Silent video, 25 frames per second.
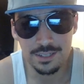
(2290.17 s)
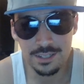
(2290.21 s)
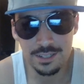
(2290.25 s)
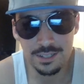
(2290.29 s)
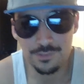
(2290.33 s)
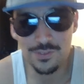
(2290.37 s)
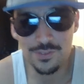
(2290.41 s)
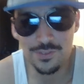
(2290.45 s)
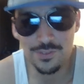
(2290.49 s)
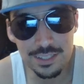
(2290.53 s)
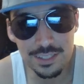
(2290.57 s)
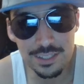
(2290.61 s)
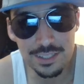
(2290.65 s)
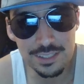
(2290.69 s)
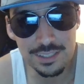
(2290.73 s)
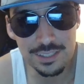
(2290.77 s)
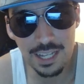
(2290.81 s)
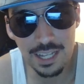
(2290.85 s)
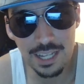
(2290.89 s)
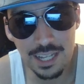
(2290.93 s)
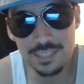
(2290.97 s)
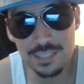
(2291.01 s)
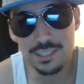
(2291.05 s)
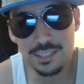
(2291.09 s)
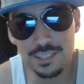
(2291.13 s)
if that's the
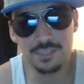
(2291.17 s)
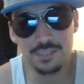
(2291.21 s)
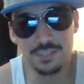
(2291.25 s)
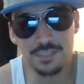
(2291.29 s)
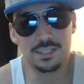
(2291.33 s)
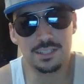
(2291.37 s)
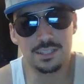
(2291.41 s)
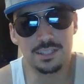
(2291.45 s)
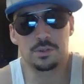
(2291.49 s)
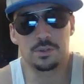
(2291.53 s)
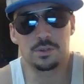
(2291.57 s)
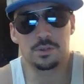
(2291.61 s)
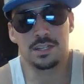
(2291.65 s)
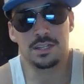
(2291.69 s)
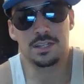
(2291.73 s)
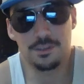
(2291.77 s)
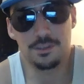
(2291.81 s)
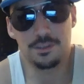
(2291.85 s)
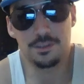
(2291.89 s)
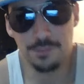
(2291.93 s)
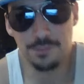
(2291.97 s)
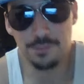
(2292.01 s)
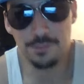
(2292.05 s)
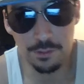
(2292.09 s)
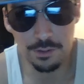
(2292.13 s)
case here, that
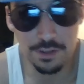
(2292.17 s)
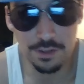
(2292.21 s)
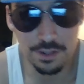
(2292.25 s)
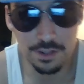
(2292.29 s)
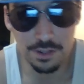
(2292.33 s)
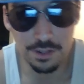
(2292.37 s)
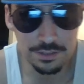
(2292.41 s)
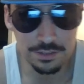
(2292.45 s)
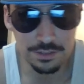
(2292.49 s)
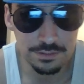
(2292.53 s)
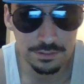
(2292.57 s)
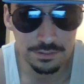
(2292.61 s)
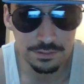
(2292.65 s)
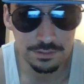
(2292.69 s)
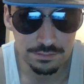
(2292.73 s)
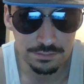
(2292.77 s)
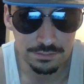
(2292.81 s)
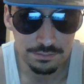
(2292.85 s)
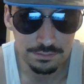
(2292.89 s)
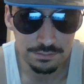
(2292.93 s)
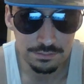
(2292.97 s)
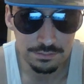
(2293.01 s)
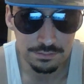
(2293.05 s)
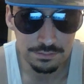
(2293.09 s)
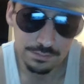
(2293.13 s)
184,
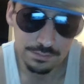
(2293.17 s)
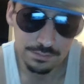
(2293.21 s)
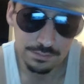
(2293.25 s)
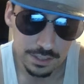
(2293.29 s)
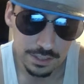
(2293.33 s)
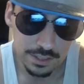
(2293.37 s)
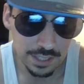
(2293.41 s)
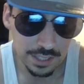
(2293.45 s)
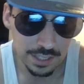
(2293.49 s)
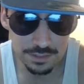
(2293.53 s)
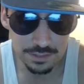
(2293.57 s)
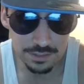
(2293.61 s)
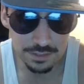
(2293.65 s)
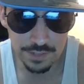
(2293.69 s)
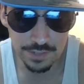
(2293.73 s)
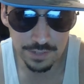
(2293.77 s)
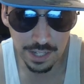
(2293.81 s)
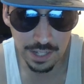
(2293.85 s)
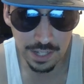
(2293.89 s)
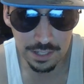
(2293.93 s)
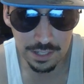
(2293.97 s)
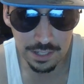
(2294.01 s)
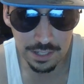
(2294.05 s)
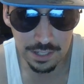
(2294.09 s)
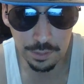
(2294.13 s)
that's
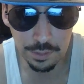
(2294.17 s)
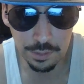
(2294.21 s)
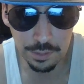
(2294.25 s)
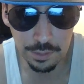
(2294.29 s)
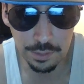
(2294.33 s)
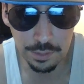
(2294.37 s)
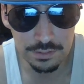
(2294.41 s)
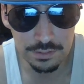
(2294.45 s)
valuable